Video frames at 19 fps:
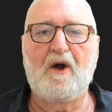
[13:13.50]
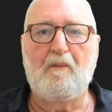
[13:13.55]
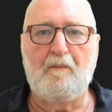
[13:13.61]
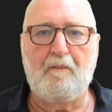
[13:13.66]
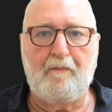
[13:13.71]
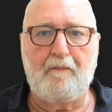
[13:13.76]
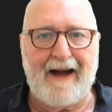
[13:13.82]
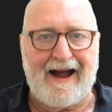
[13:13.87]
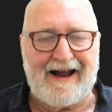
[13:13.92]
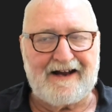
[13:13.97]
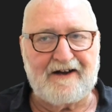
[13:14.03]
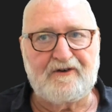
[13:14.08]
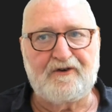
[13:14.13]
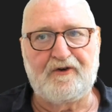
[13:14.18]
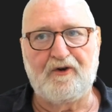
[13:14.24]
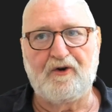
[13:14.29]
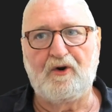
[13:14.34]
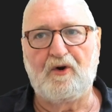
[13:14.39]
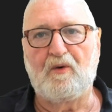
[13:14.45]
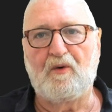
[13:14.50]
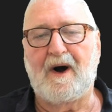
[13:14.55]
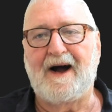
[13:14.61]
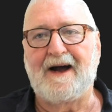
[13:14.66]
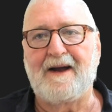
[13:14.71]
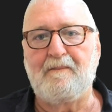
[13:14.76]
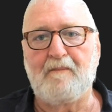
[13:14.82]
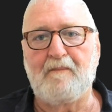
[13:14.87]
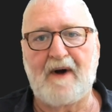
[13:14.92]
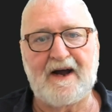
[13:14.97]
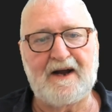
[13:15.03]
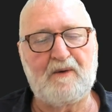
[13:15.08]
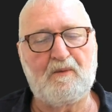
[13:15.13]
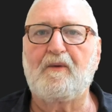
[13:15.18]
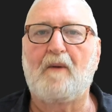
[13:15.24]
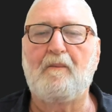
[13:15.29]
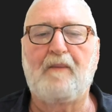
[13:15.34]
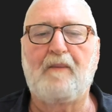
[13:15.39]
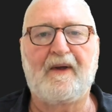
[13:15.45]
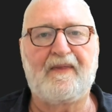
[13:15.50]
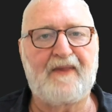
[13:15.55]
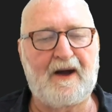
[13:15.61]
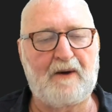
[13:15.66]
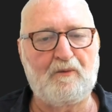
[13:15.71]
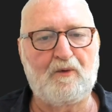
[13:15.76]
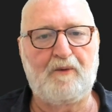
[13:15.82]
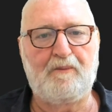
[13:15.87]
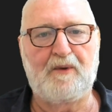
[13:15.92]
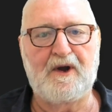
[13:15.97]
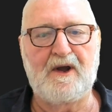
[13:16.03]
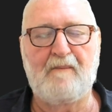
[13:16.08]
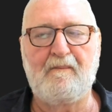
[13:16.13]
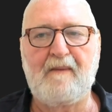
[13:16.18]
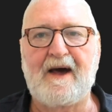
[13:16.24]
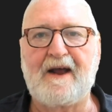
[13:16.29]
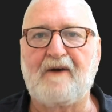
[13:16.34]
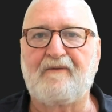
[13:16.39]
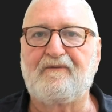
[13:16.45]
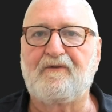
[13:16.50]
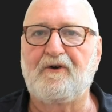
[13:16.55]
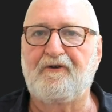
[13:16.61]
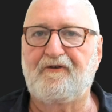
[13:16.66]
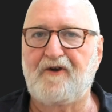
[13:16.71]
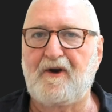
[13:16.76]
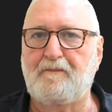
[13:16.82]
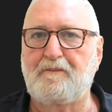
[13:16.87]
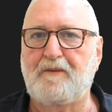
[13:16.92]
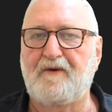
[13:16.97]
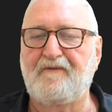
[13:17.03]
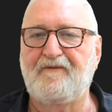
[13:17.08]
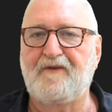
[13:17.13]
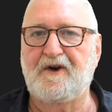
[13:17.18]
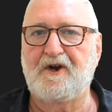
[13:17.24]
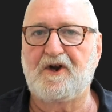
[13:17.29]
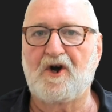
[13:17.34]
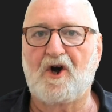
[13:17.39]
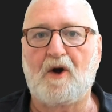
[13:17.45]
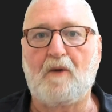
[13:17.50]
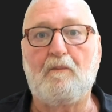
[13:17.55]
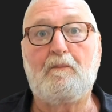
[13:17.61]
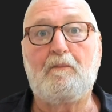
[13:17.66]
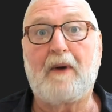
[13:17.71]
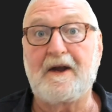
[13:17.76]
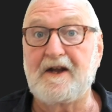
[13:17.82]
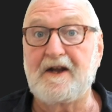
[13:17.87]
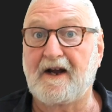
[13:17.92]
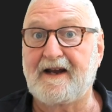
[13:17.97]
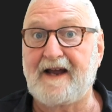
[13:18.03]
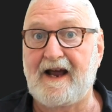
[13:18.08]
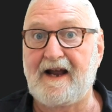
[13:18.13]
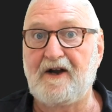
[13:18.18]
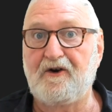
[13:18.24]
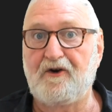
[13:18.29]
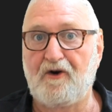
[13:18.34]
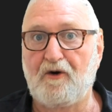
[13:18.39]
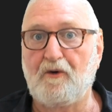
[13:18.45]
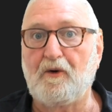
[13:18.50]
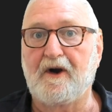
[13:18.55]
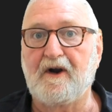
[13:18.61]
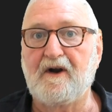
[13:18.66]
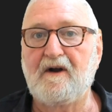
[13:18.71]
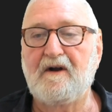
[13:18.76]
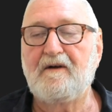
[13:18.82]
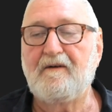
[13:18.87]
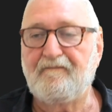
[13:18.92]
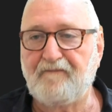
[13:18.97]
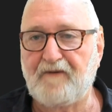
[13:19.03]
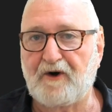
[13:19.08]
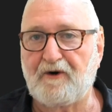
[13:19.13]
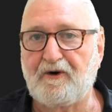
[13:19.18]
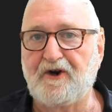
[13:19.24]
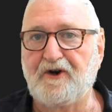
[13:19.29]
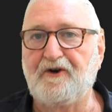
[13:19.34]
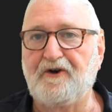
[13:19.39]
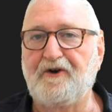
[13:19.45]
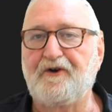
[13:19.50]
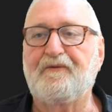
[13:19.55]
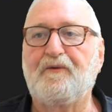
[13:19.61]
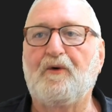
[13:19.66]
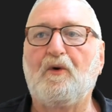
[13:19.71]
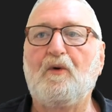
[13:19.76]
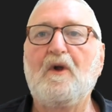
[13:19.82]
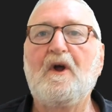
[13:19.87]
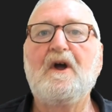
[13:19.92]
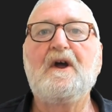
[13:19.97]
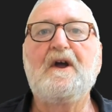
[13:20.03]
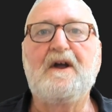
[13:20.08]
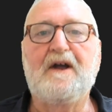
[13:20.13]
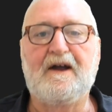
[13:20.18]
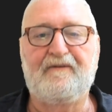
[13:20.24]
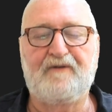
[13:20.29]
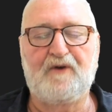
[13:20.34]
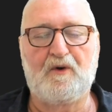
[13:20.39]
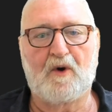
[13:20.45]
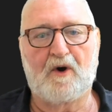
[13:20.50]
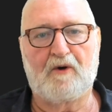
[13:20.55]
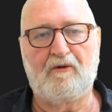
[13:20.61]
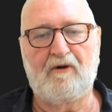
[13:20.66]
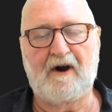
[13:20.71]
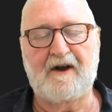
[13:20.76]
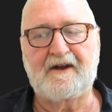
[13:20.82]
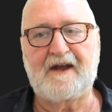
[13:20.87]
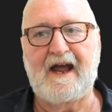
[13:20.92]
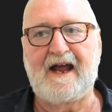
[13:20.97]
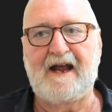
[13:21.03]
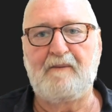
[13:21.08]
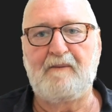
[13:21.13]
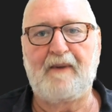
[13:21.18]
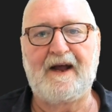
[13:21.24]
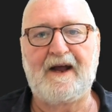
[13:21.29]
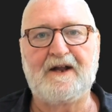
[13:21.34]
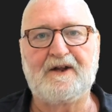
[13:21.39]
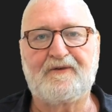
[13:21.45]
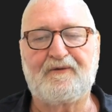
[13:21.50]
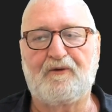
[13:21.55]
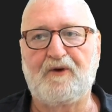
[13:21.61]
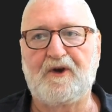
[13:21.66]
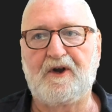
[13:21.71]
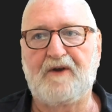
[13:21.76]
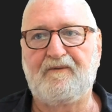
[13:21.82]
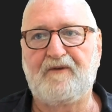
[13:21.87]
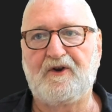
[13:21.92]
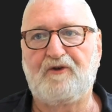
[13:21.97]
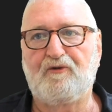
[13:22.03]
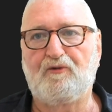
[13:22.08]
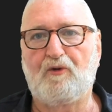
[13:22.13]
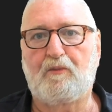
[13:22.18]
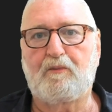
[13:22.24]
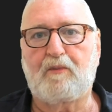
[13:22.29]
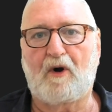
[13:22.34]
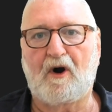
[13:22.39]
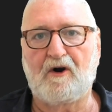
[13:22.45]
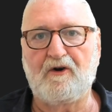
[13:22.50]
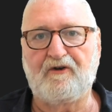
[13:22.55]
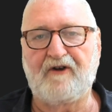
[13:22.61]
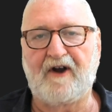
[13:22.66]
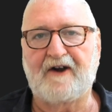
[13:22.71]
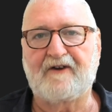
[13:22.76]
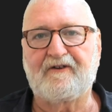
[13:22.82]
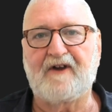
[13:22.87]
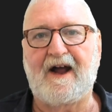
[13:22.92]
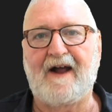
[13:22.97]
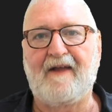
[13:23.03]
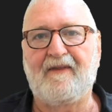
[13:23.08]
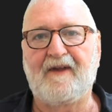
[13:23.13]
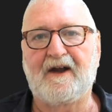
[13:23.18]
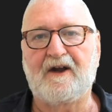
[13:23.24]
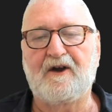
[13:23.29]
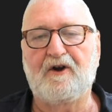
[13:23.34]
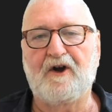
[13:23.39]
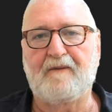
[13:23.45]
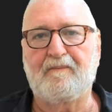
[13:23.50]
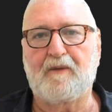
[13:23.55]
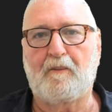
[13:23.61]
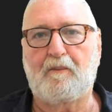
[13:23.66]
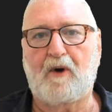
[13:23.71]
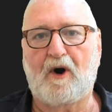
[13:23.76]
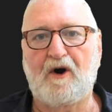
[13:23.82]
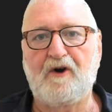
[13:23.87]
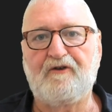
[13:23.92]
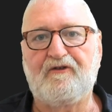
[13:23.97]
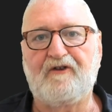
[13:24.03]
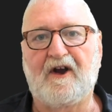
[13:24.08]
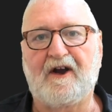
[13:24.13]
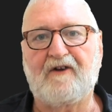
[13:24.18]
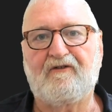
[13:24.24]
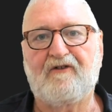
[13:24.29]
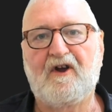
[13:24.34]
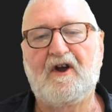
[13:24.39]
back to a main one, but that would be a matter for a separate video. But you can do it. Very useful if you want to run Kanbans for individual projects and then keep the projects